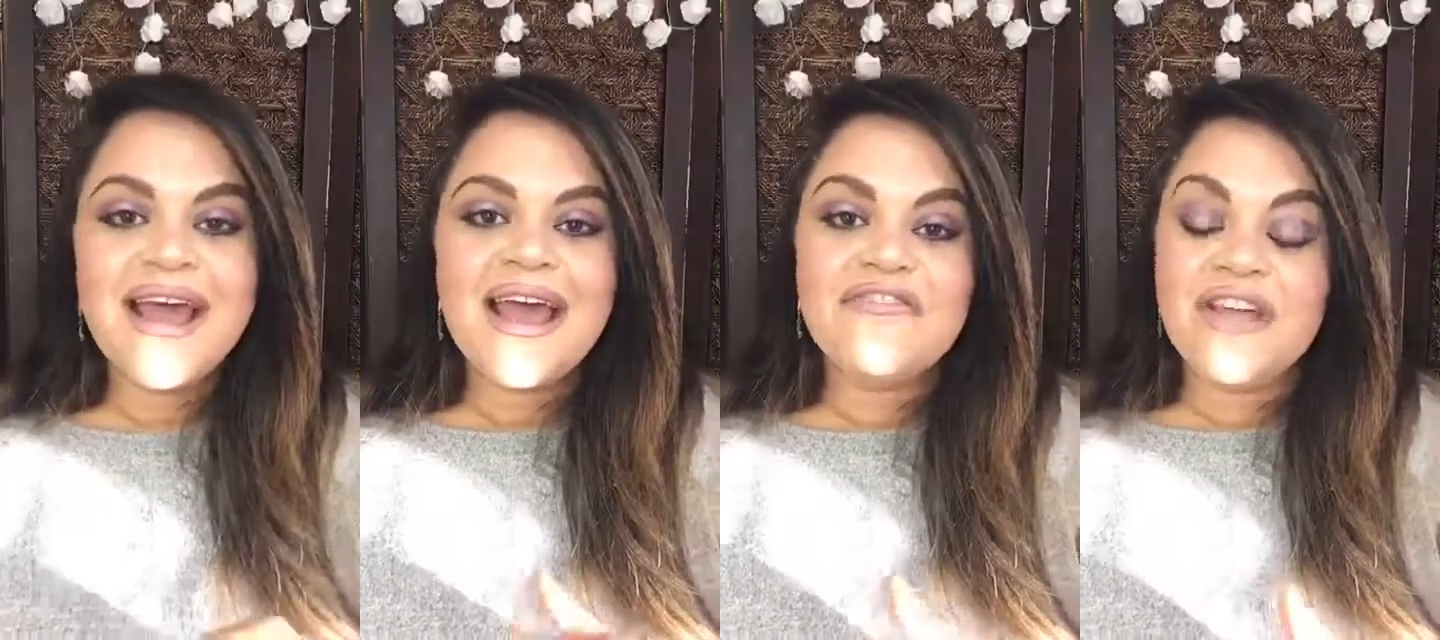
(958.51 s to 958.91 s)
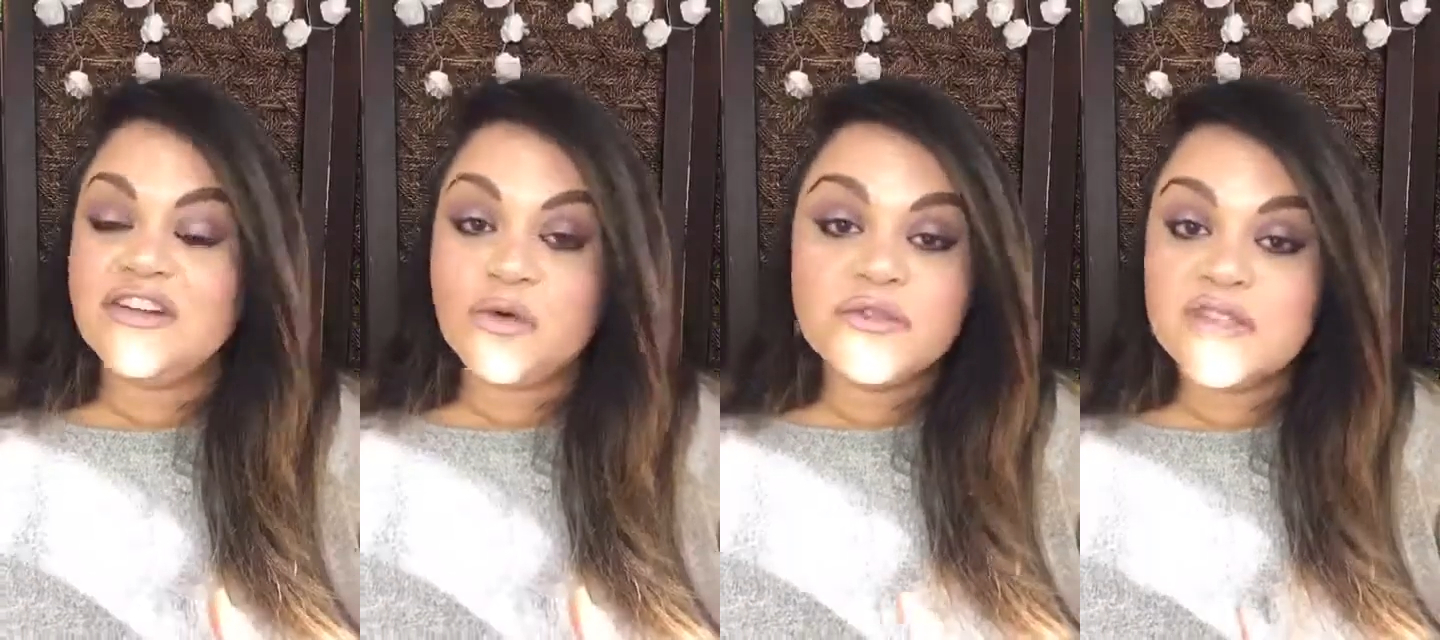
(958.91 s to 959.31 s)
If they
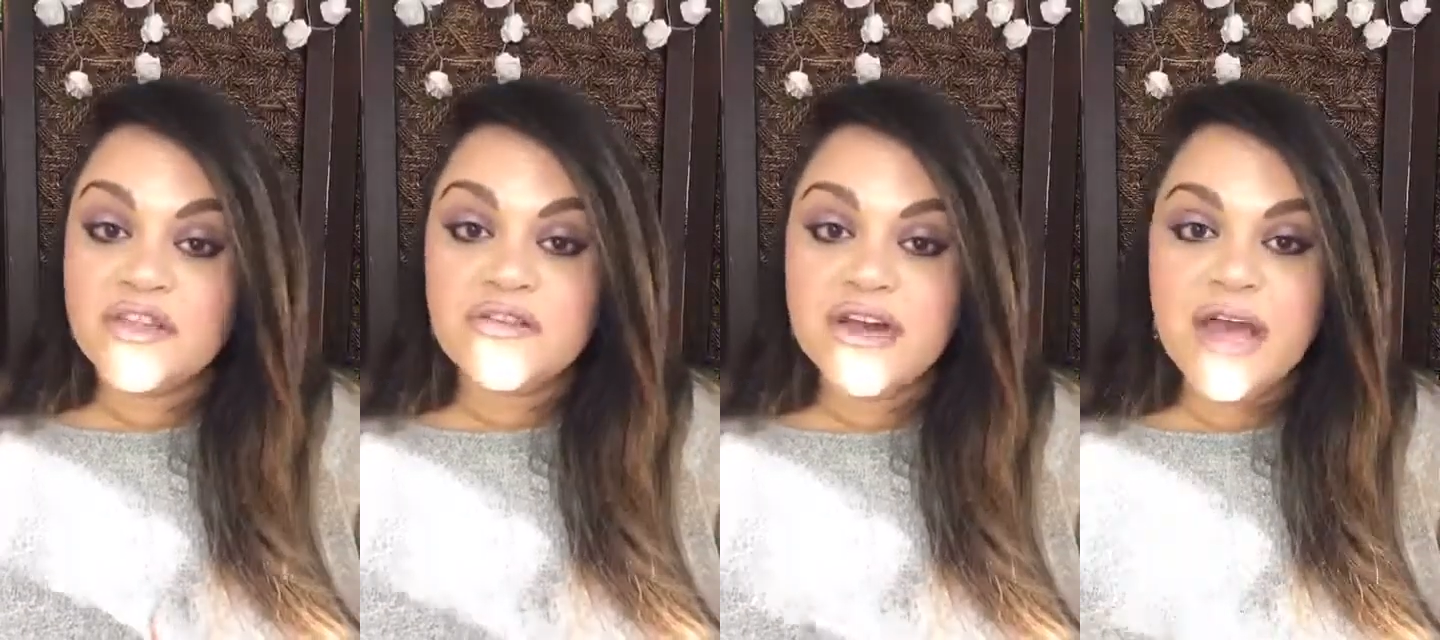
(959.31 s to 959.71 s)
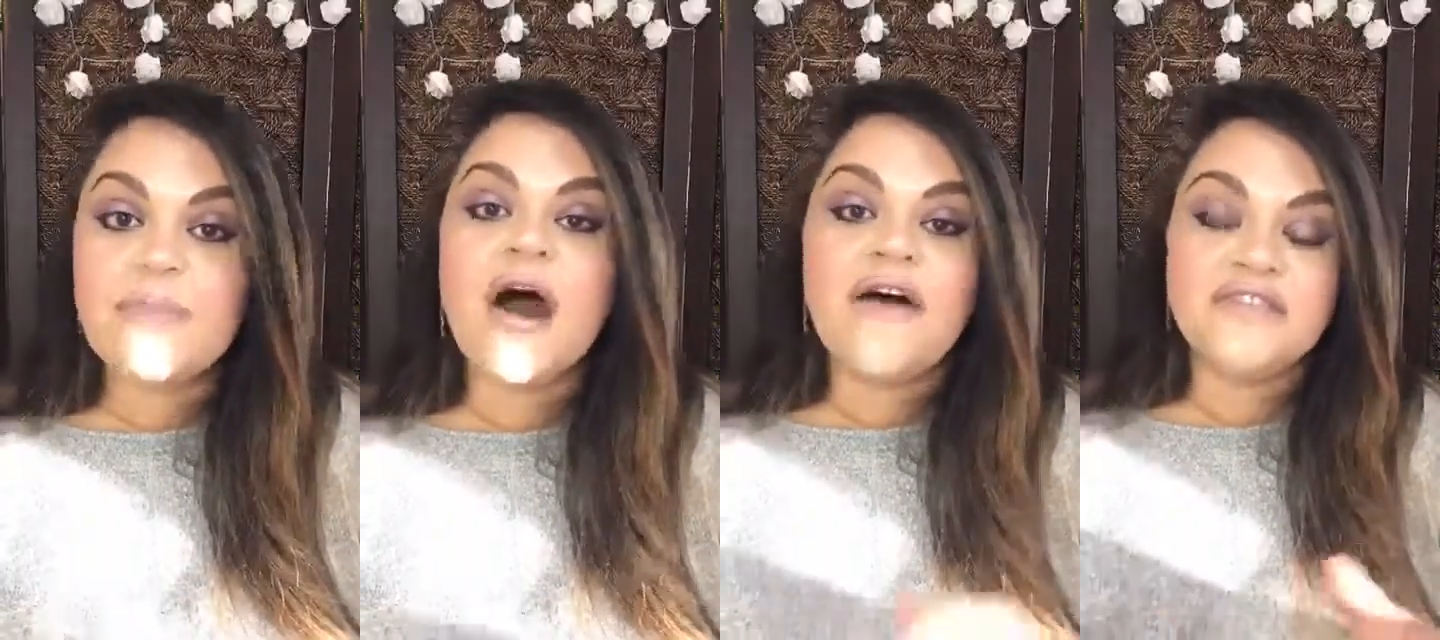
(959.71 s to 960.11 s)
don't say their
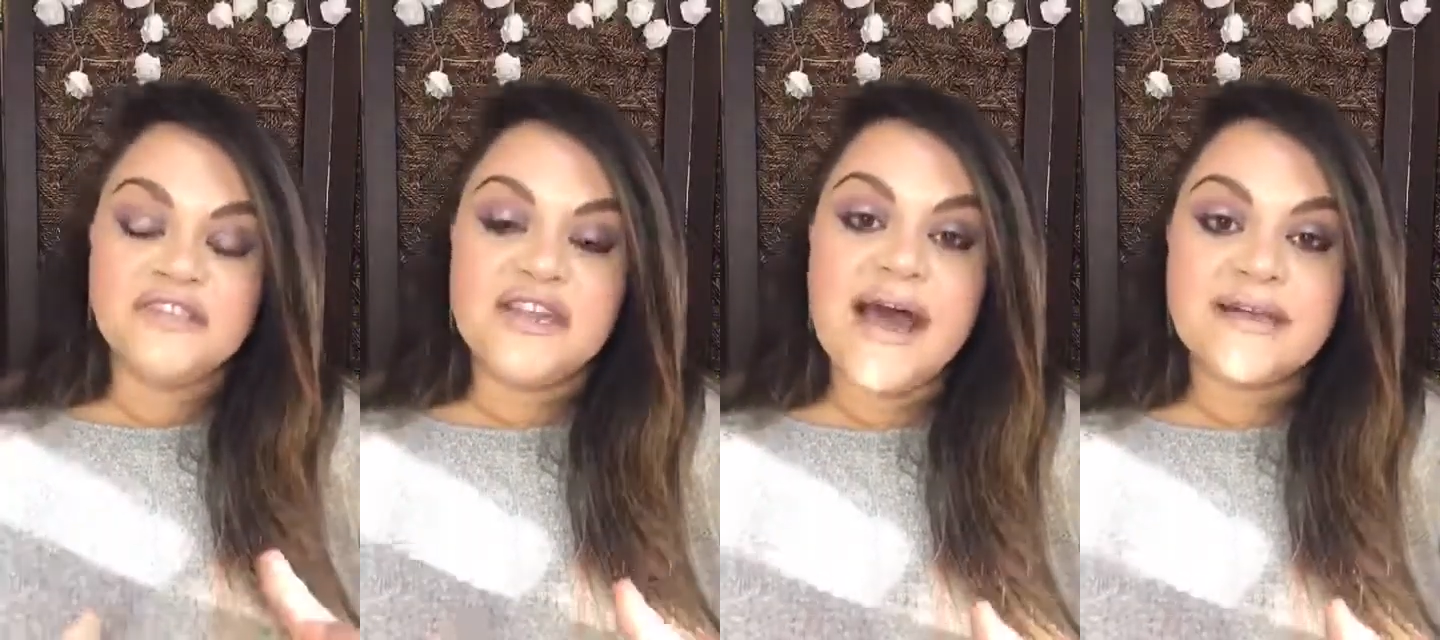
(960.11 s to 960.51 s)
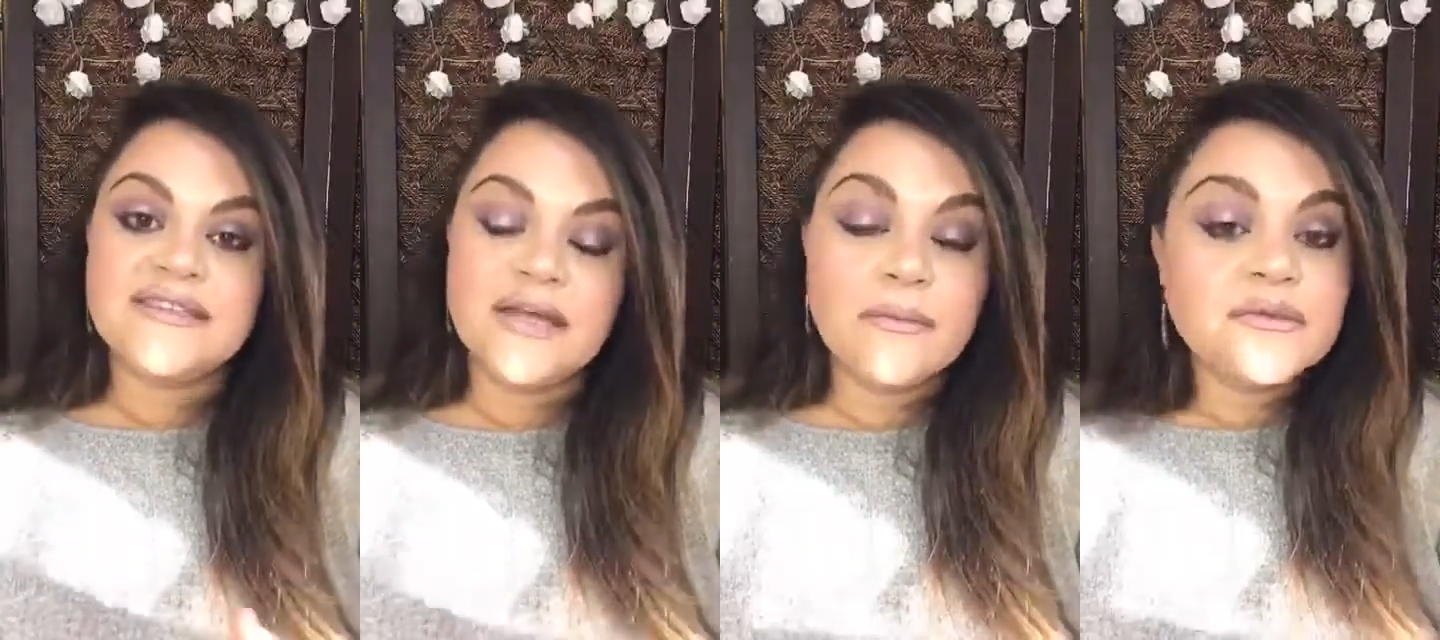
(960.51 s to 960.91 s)
name, obviously
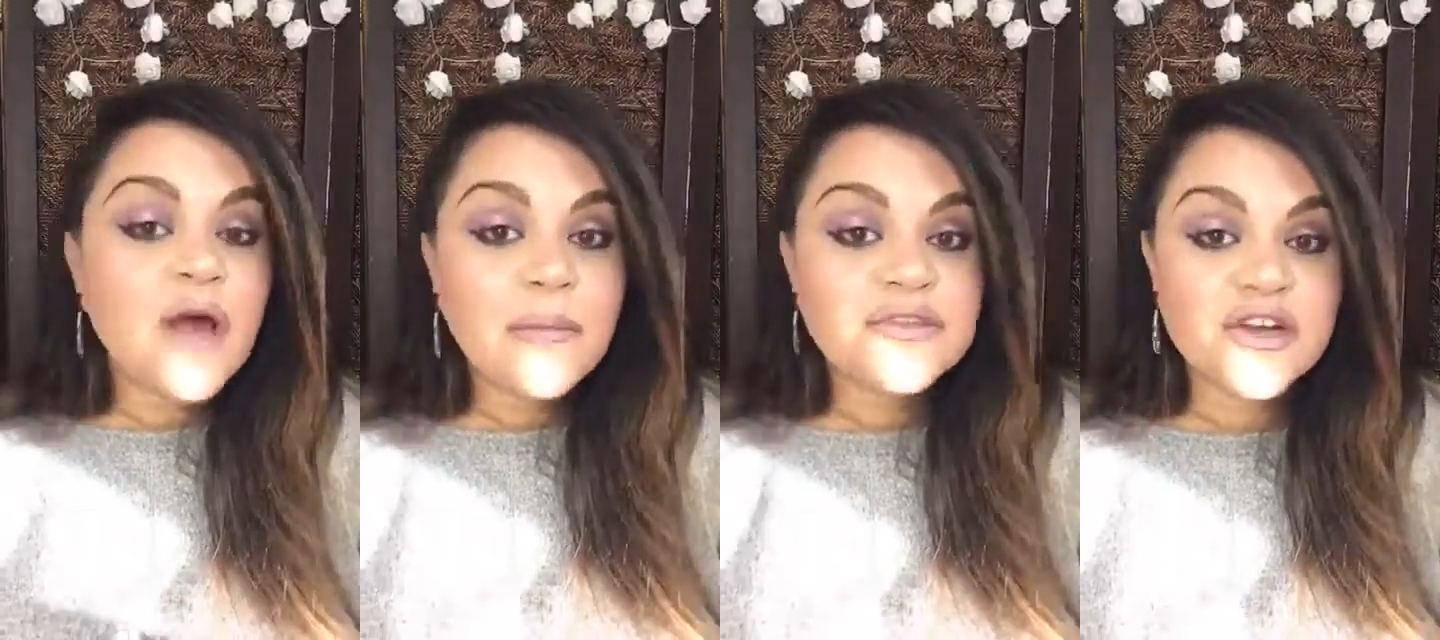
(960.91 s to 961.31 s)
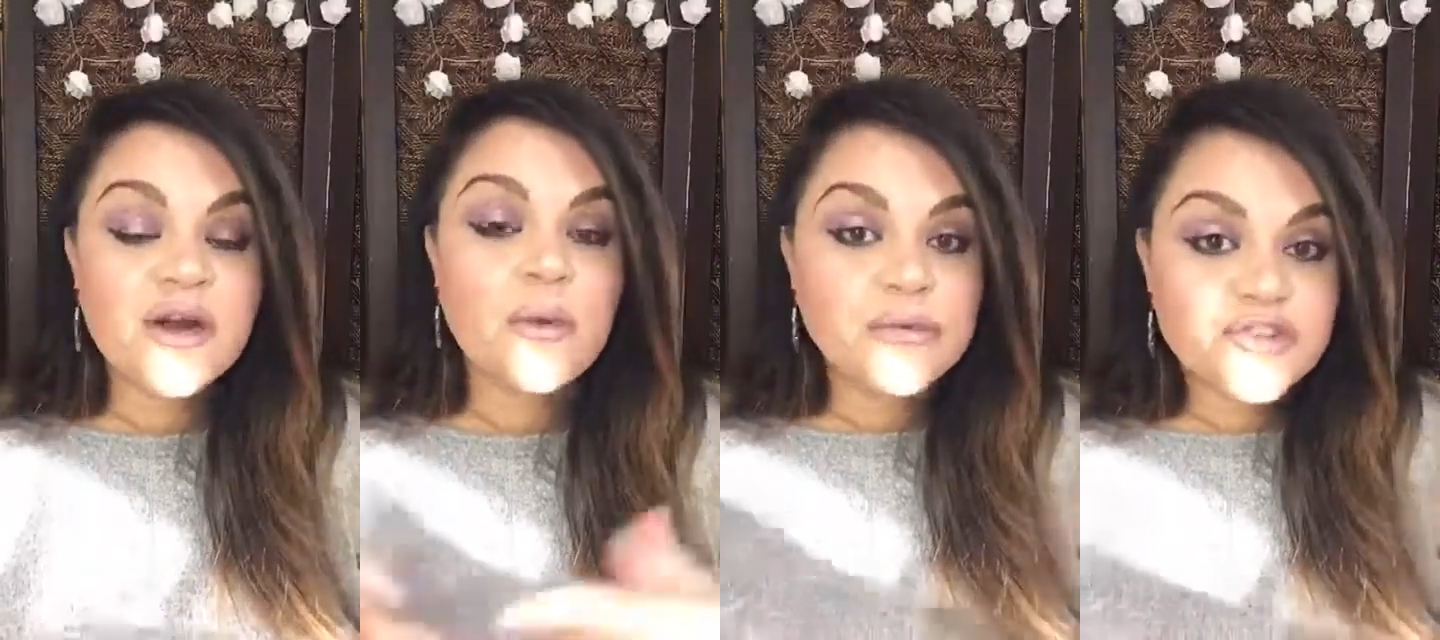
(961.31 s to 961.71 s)
ask them, I'm
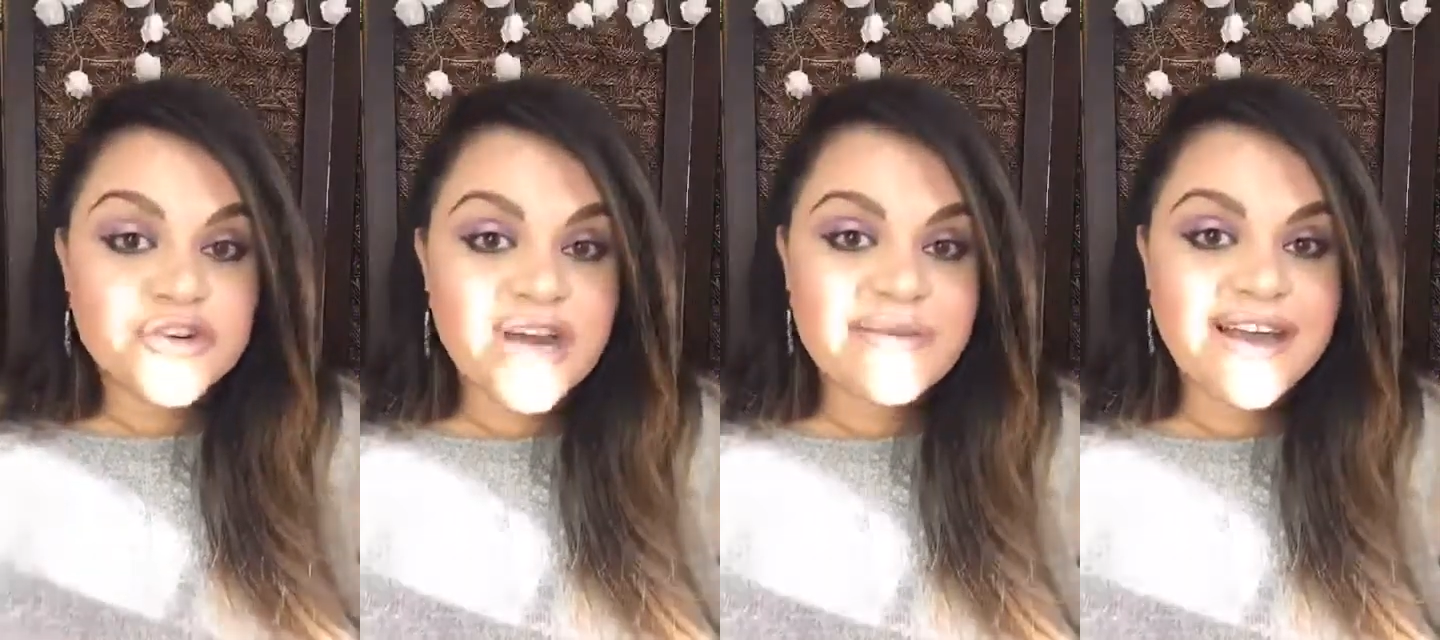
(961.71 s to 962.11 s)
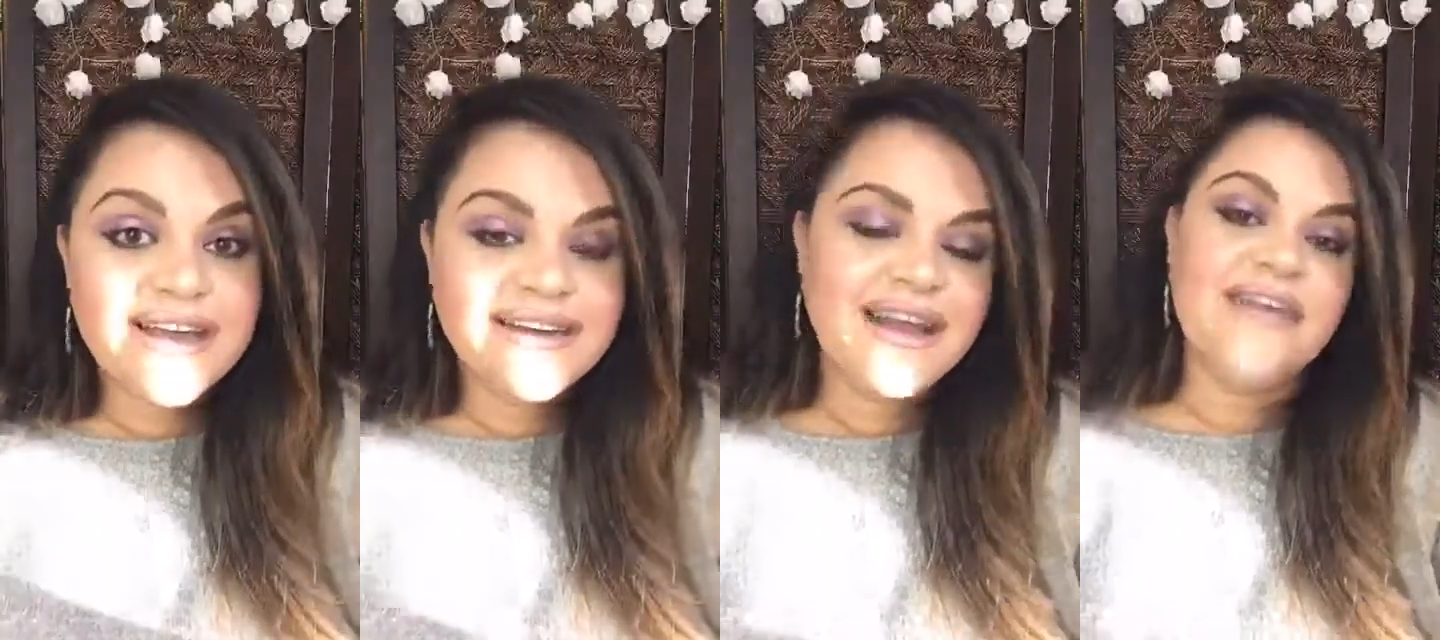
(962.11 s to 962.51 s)
sorry, what was your name
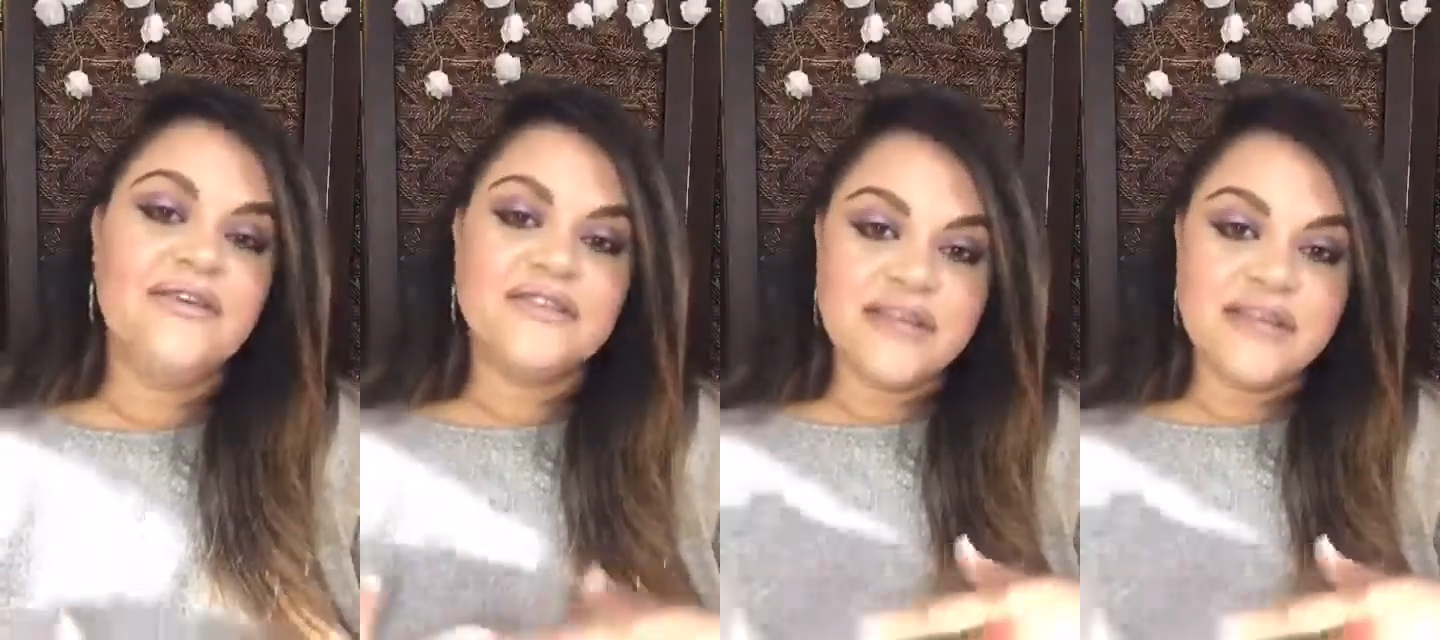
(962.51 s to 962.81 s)
again? And they'll say,